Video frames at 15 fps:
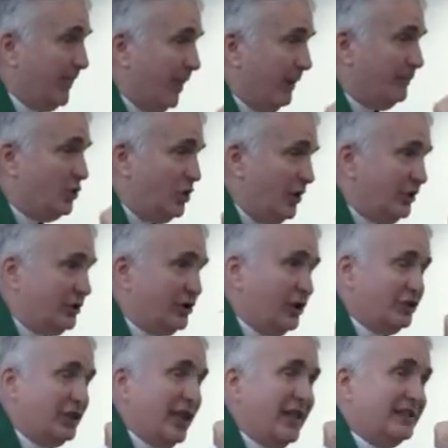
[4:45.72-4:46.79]
of
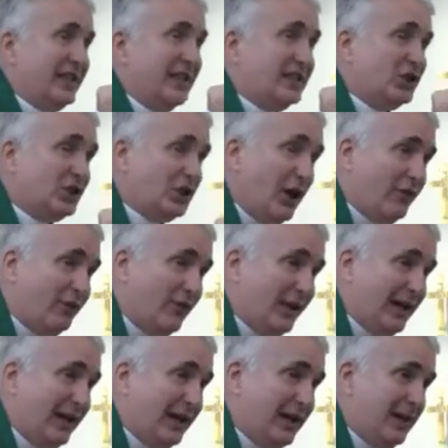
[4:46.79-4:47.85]
Jesus as a
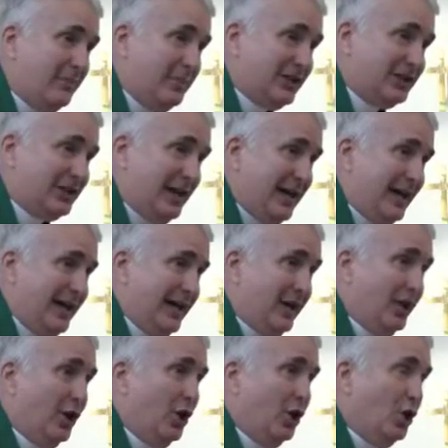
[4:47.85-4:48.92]
suffering
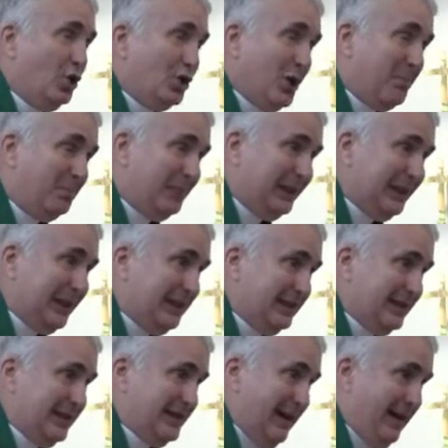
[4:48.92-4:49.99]
Messiah who
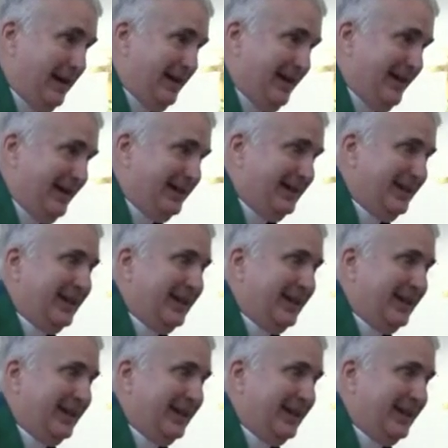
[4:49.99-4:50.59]
completely died